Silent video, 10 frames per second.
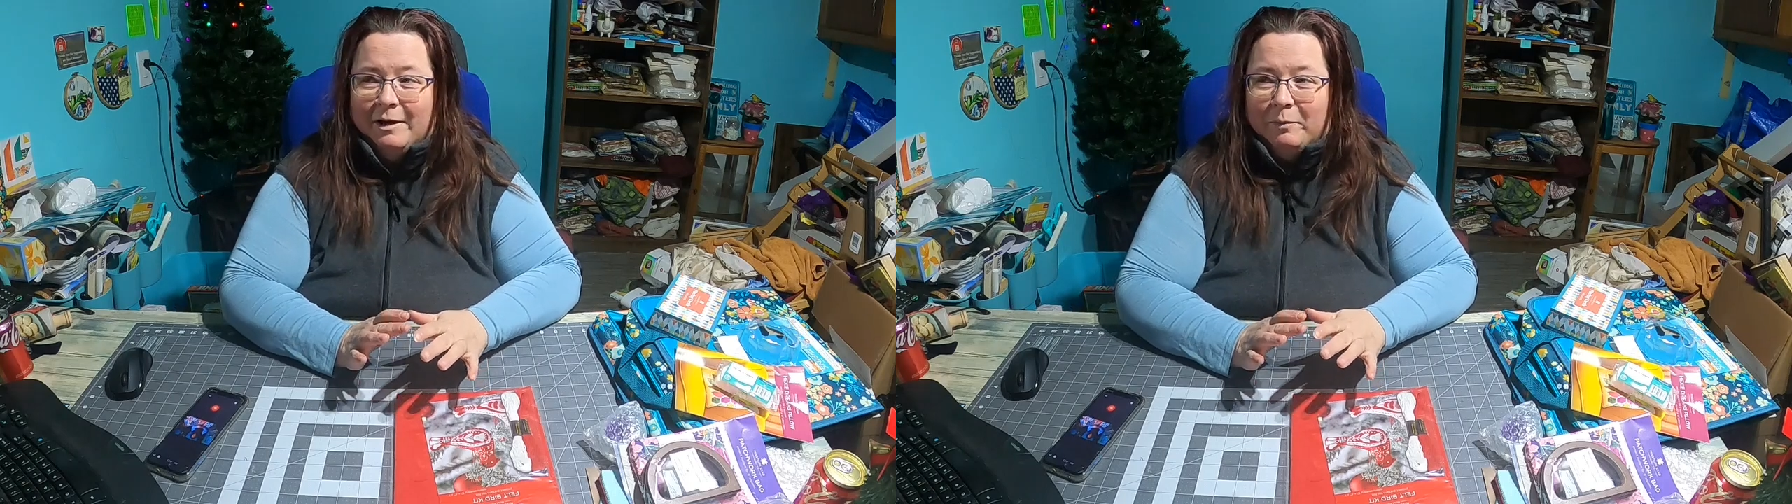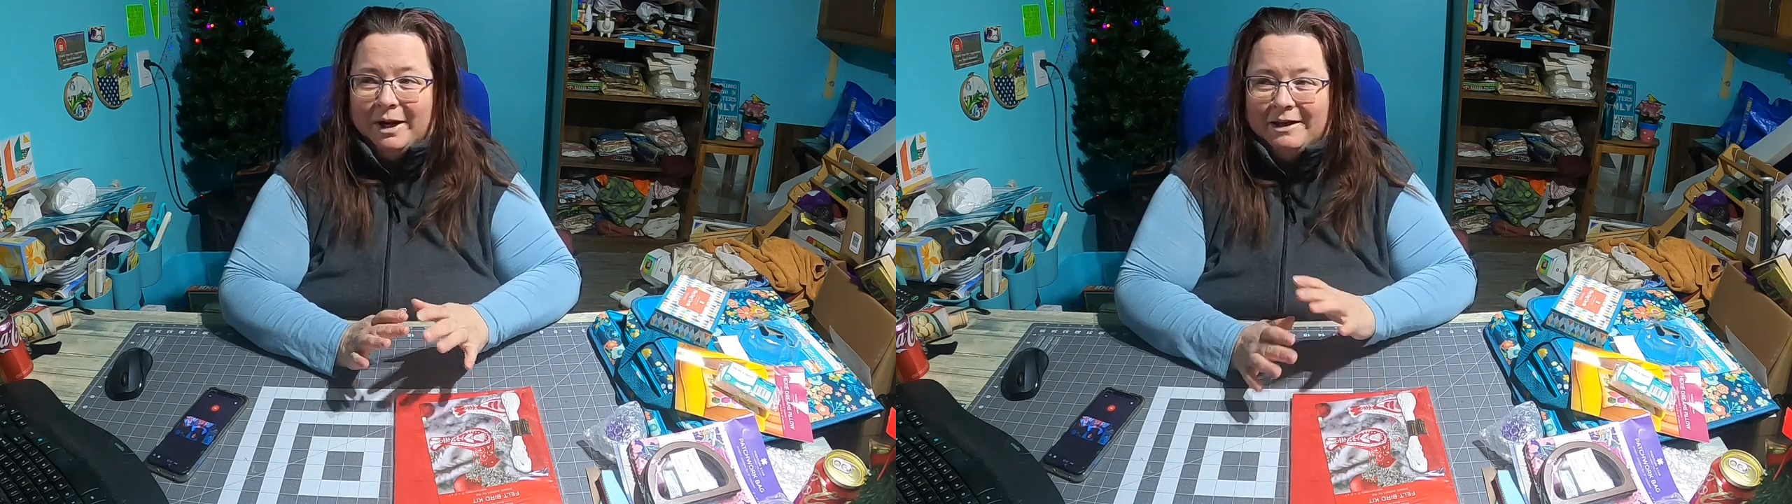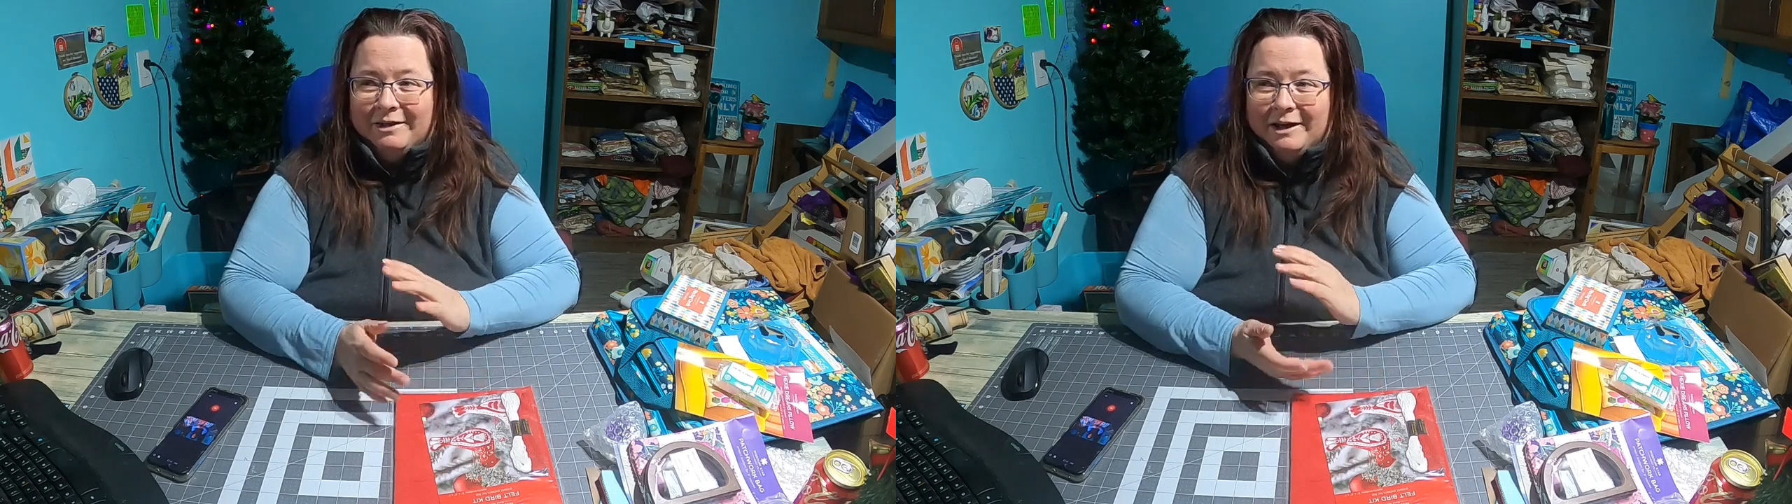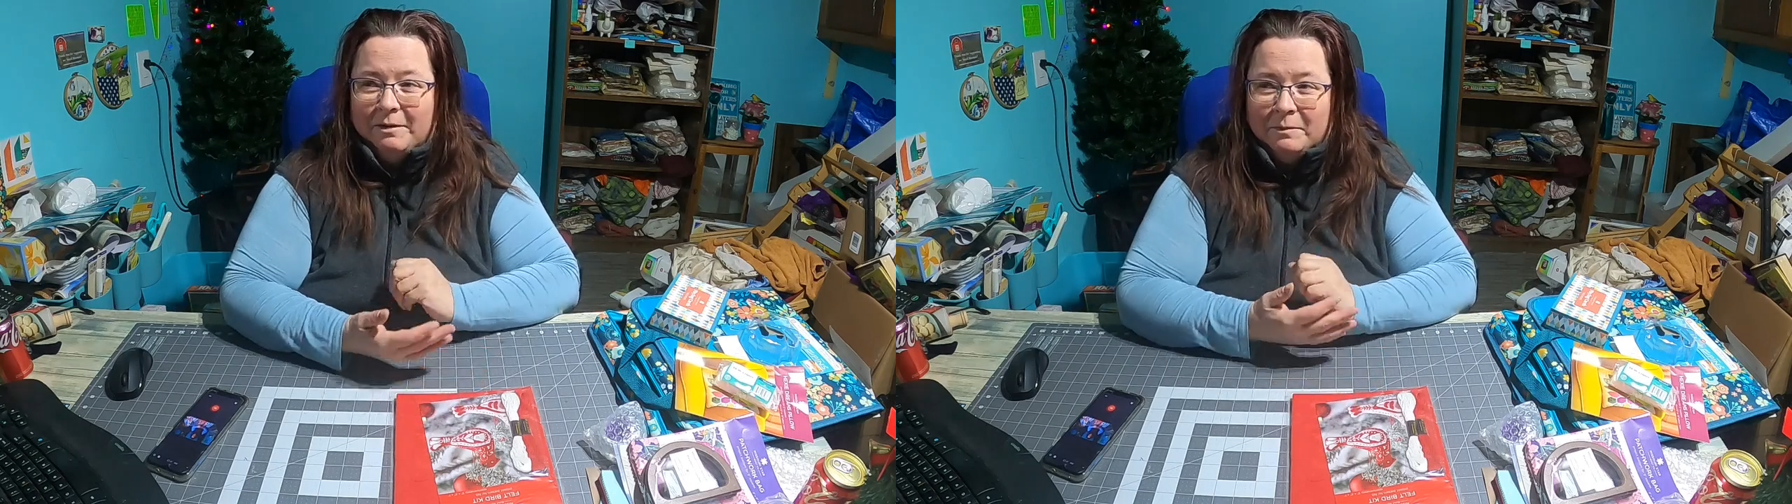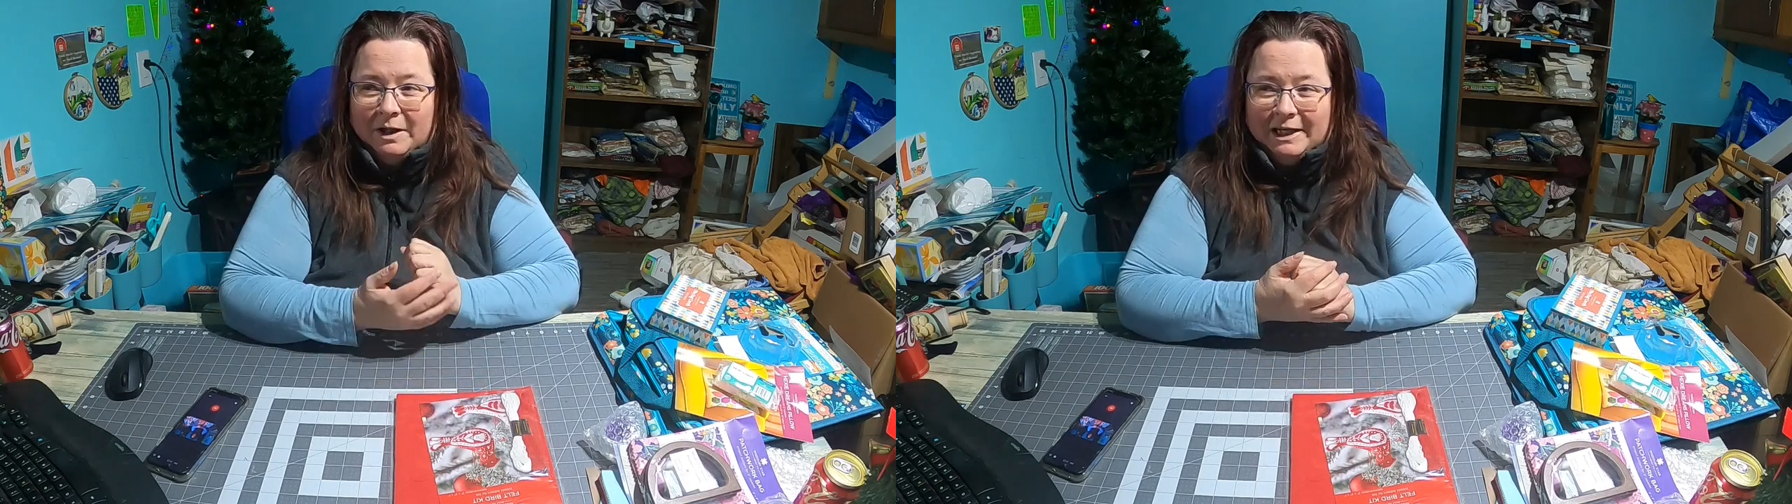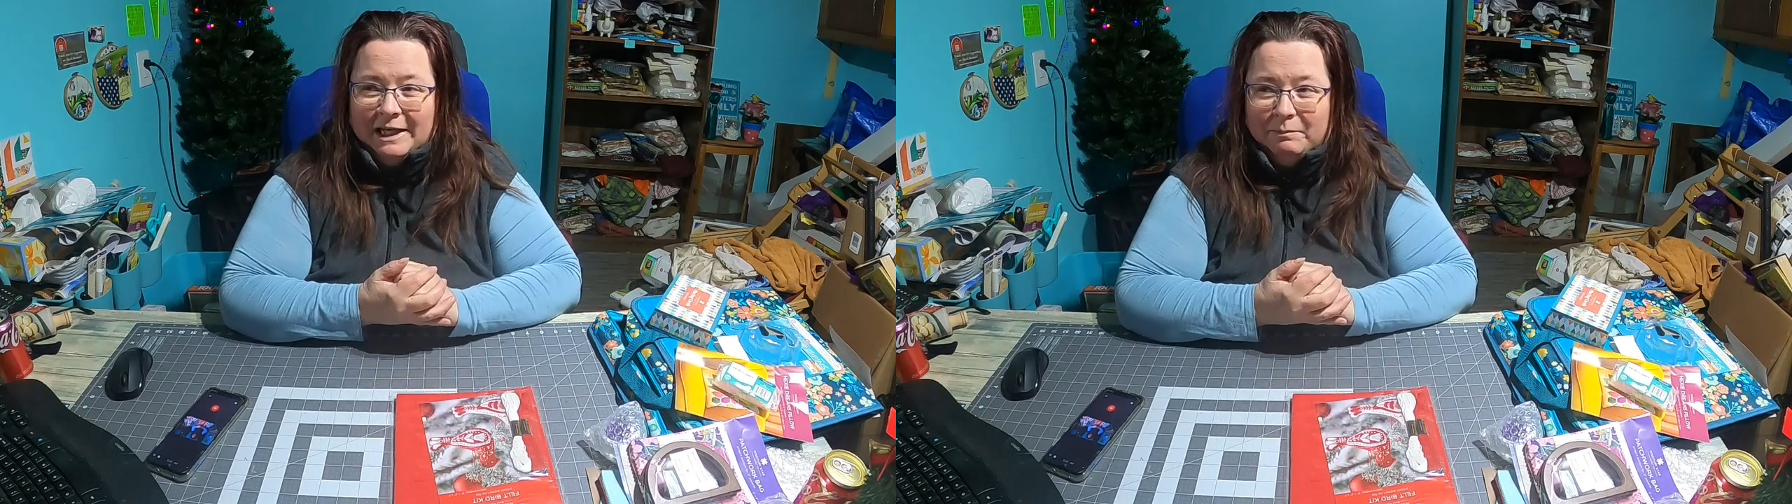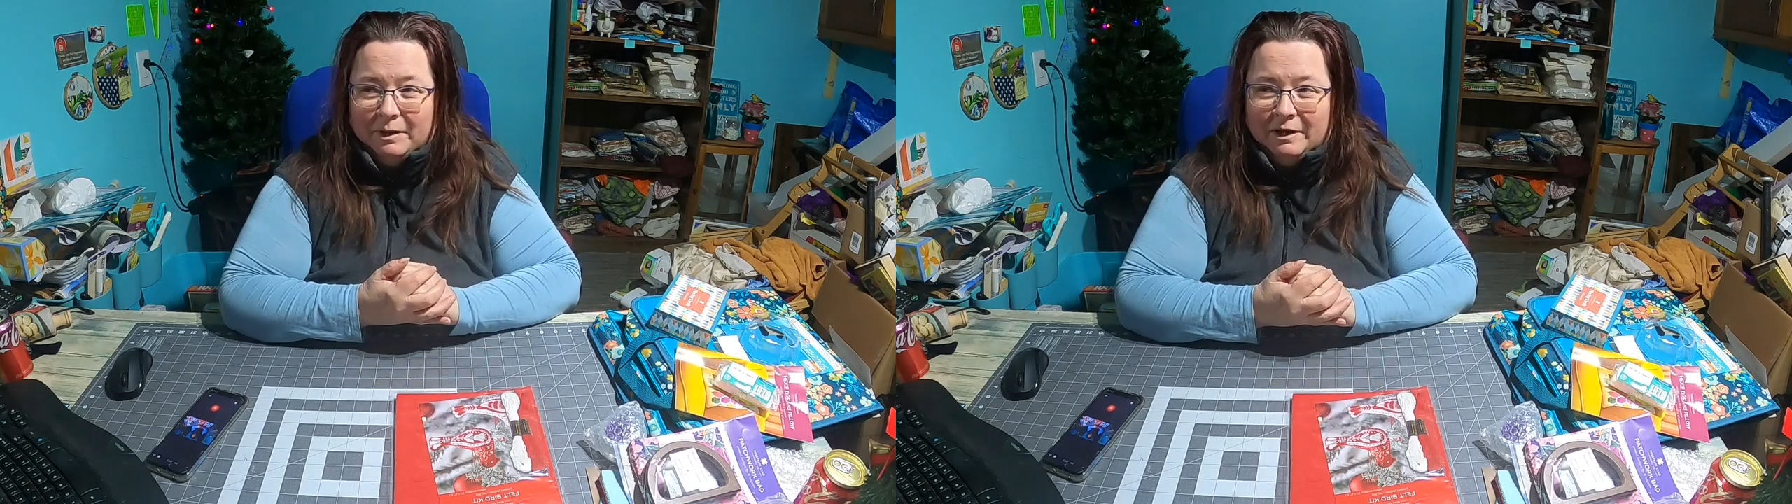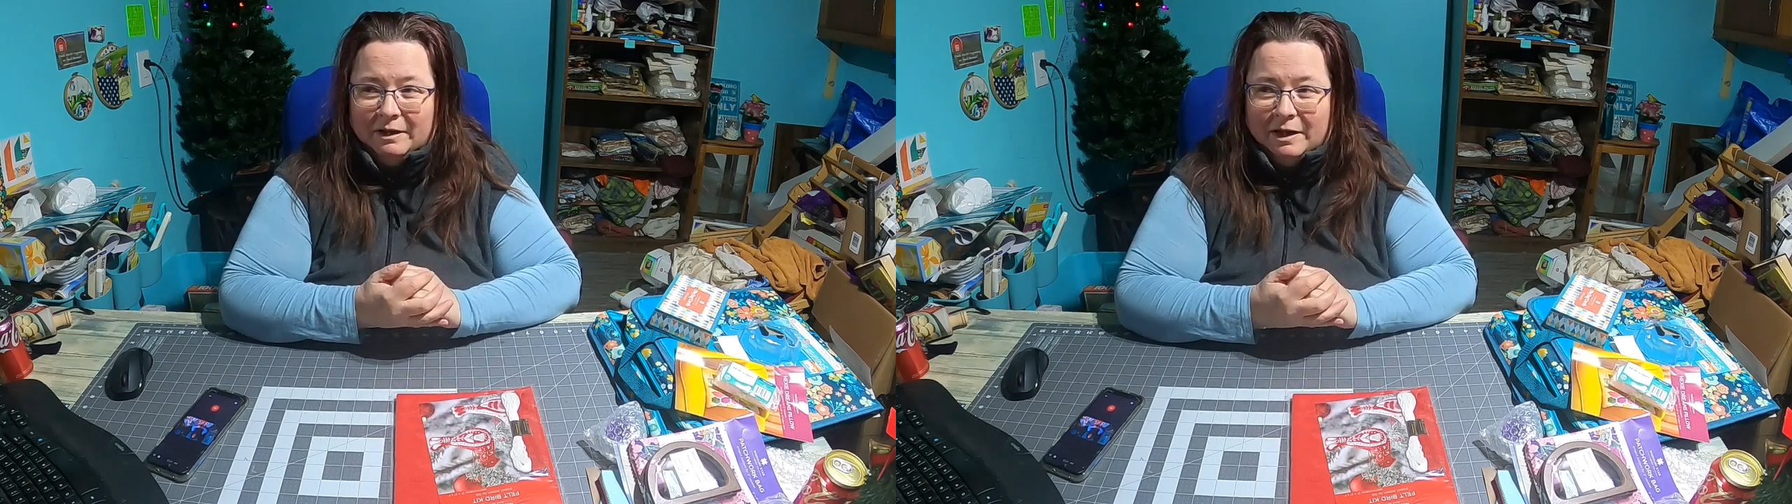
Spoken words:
But I think I'm going to keep it